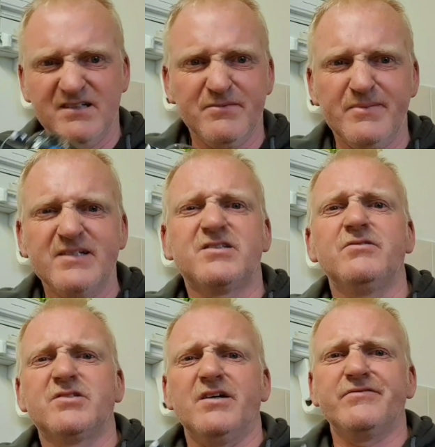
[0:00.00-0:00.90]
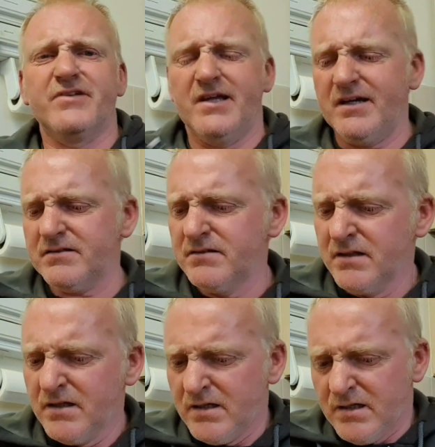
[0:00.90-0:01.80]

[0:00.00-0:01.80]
I'm a bit too tight for that.